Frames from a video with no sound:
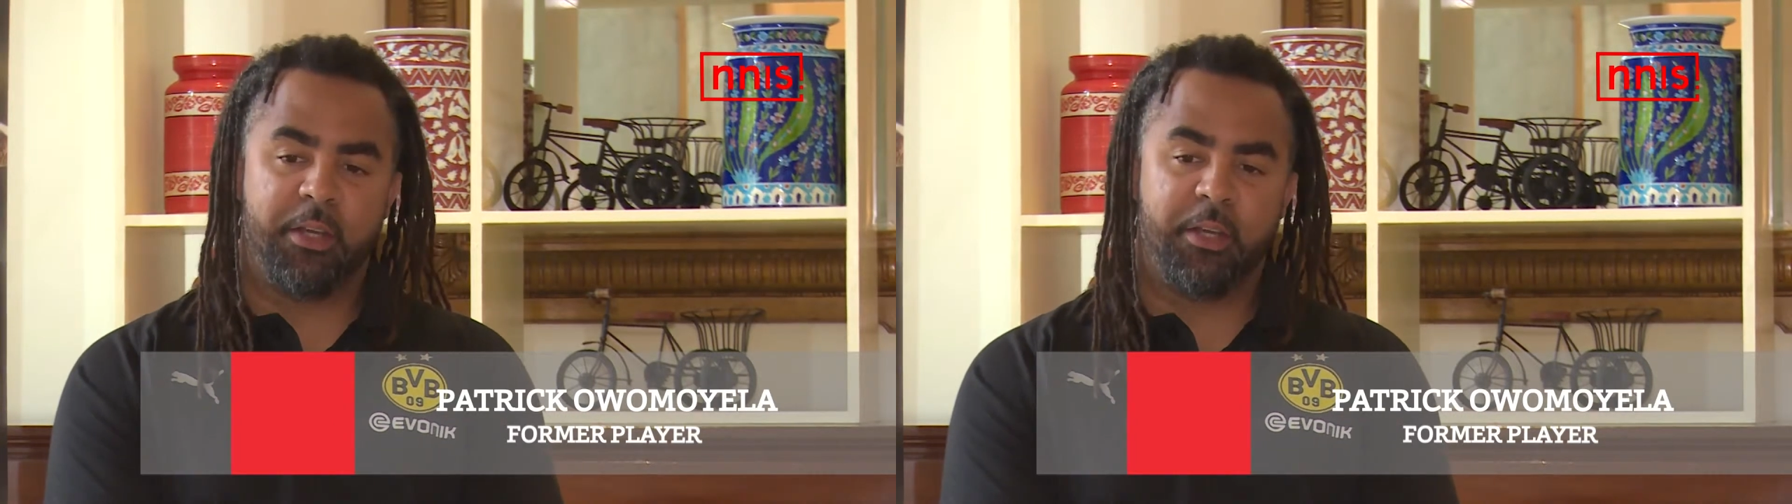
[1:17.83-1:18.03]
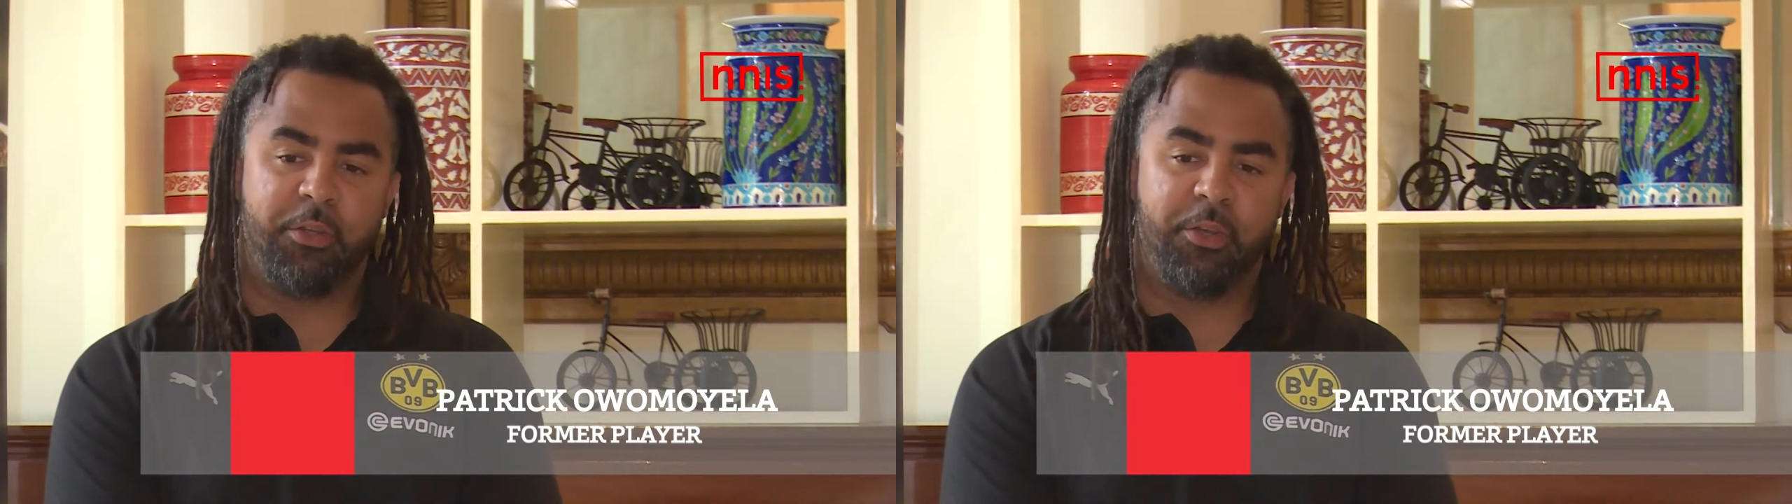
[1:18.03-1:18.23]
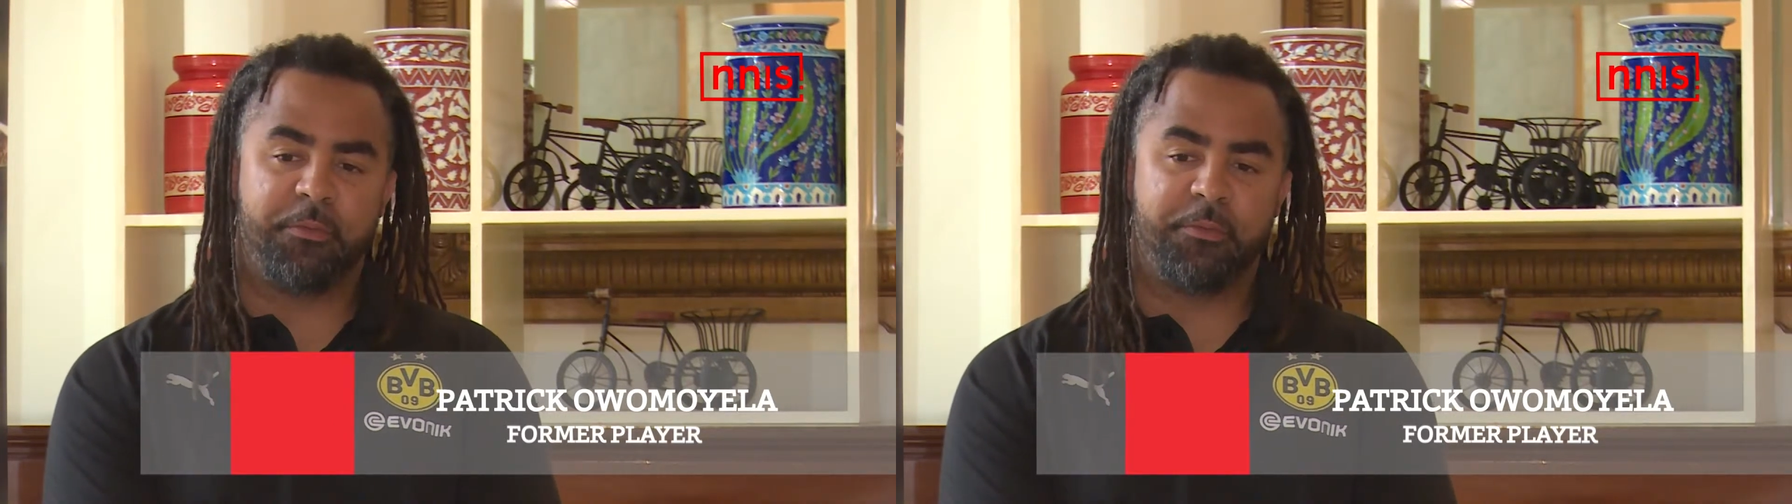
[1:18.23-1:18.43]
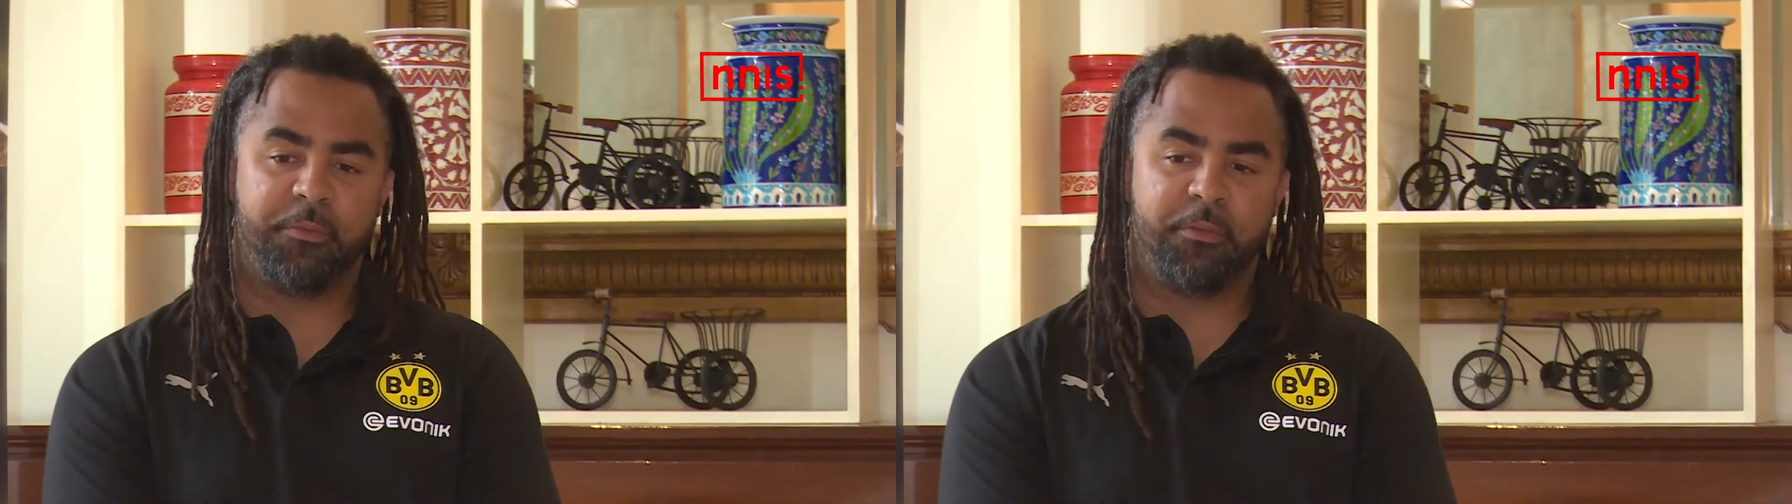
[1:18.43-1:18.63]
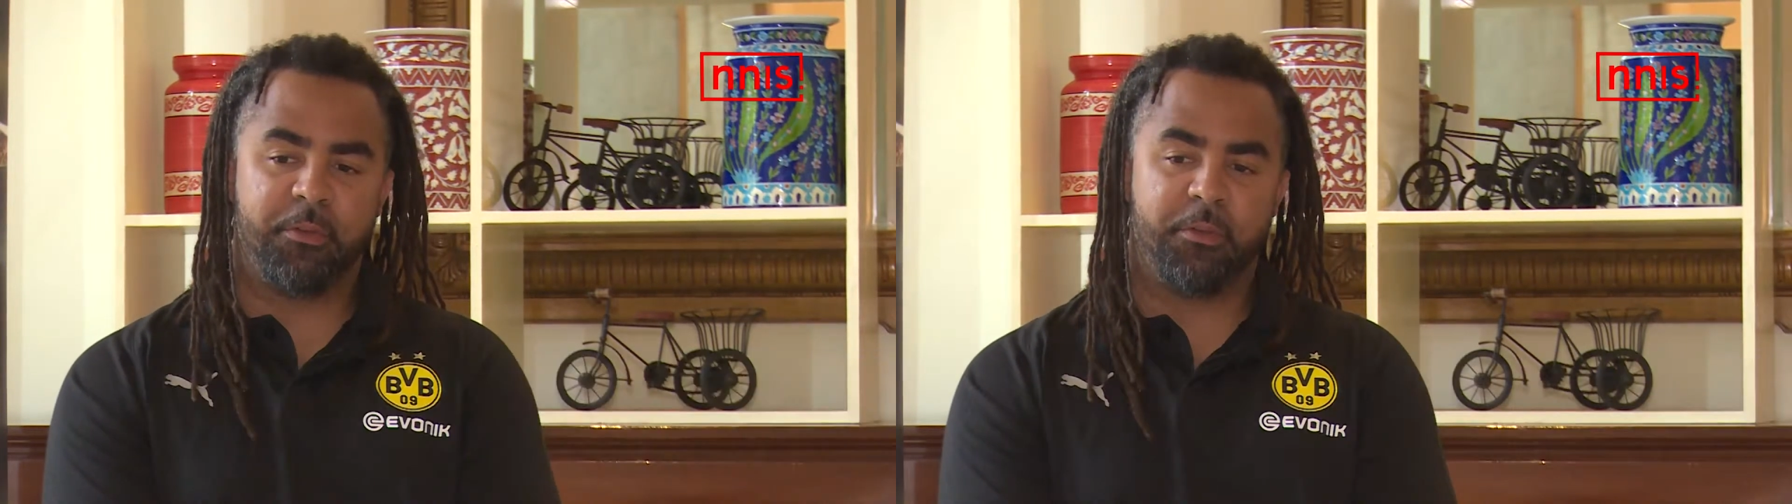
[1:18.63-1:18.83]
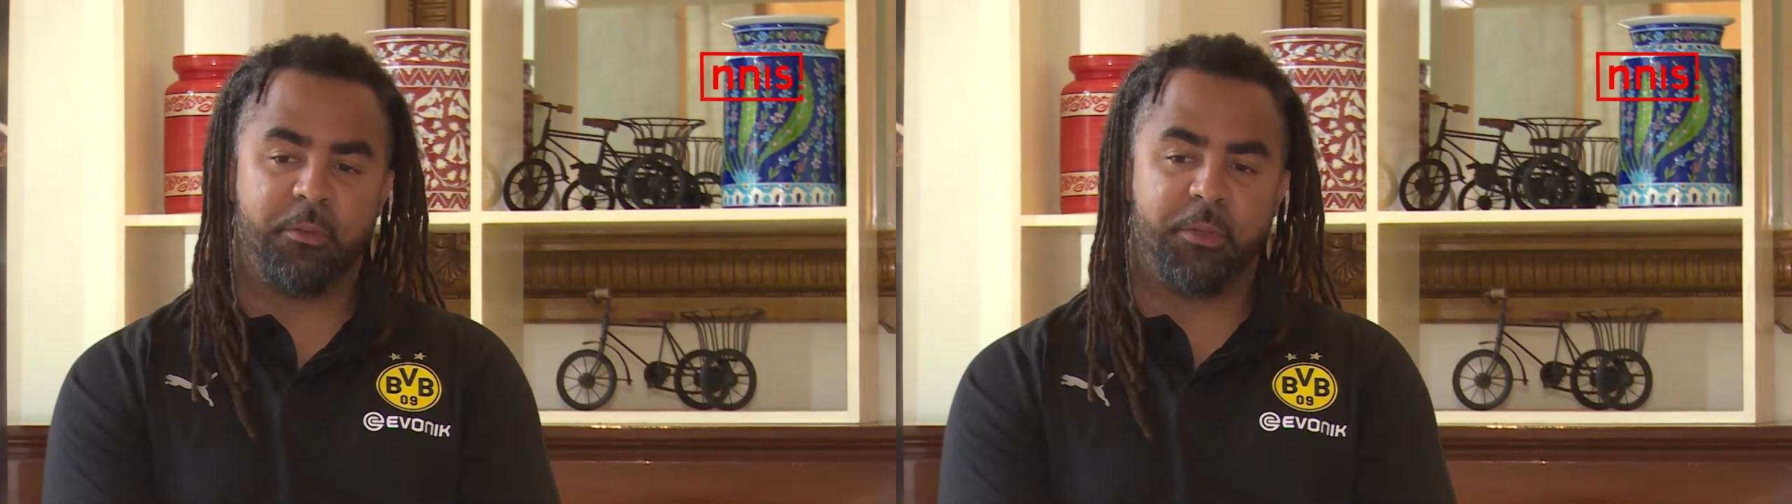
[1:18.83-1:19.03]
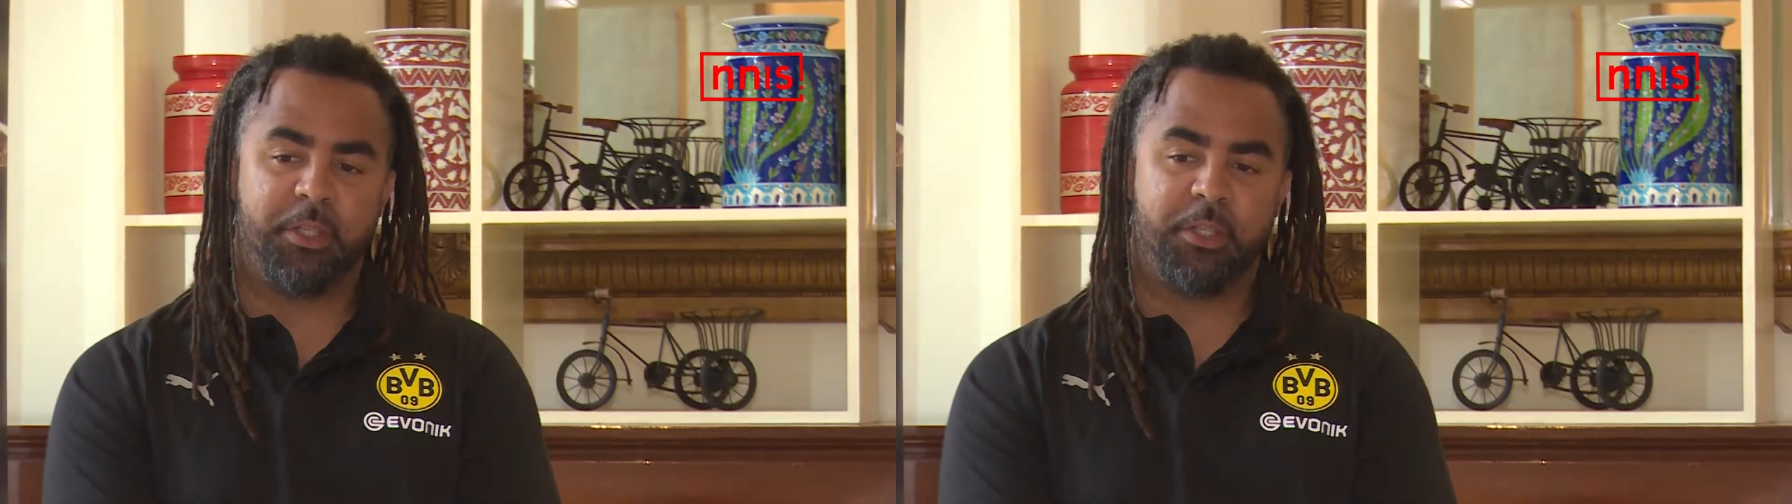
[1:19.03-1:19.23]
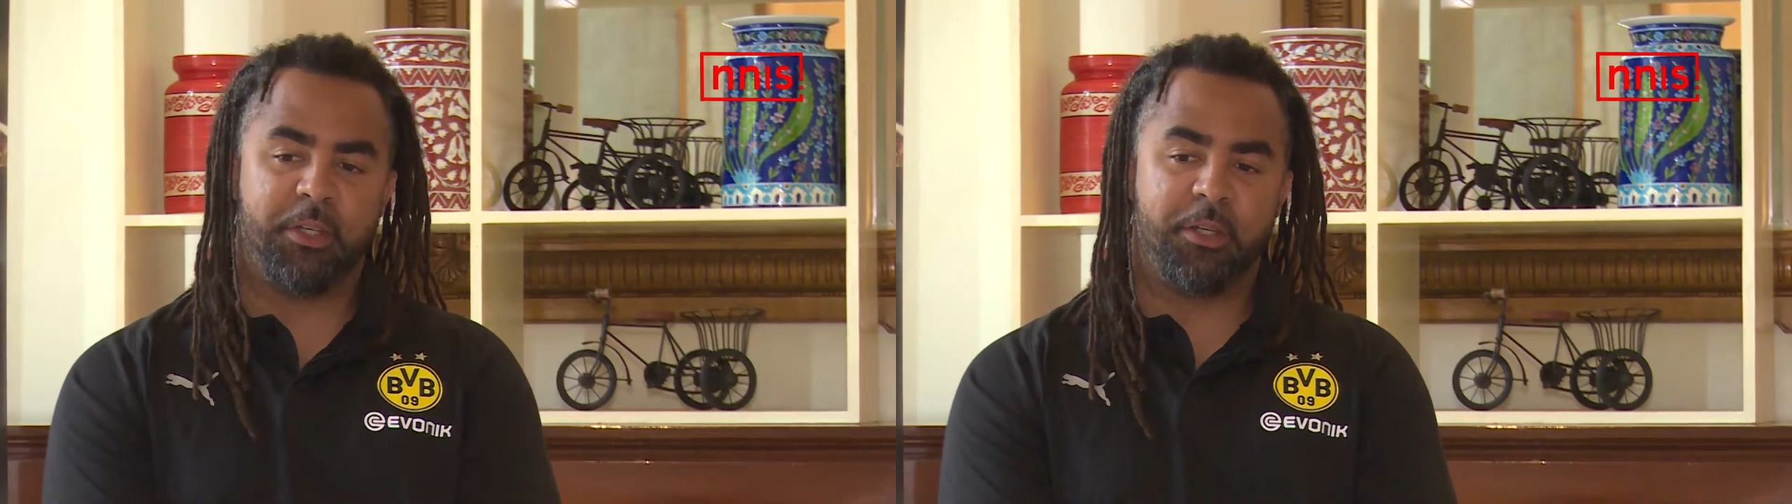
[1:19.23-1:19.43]
Uh, you have with
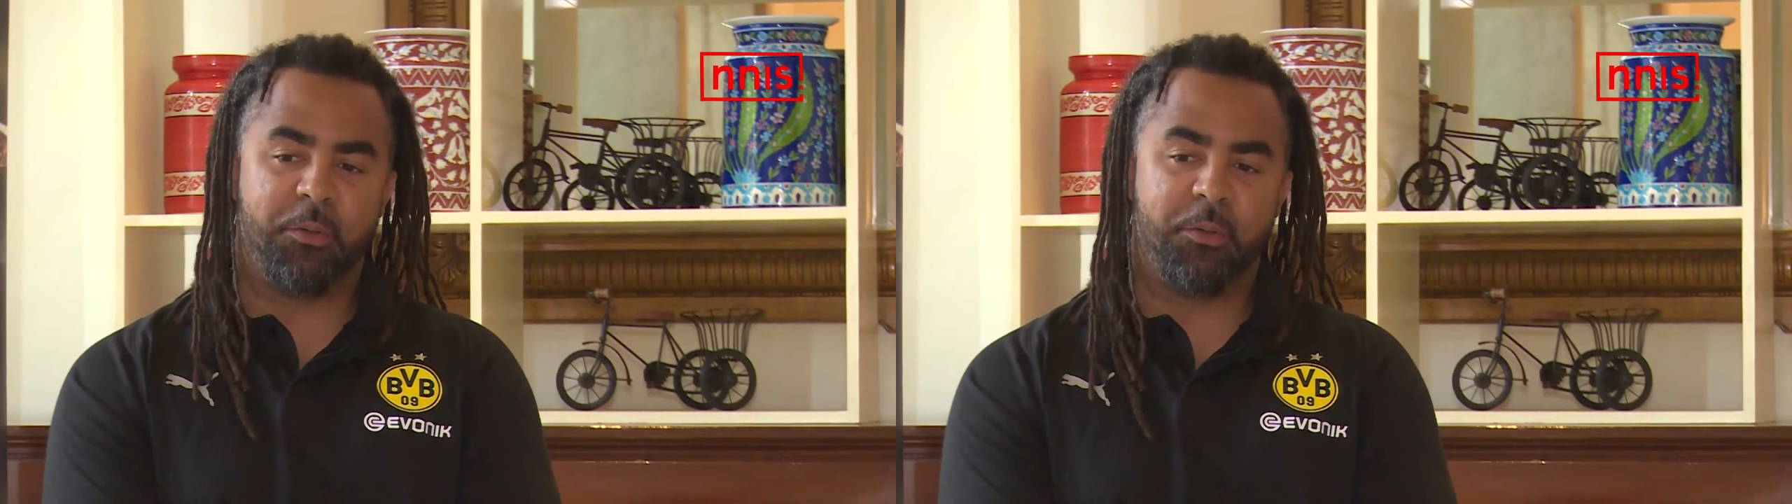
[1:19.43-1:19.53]
the,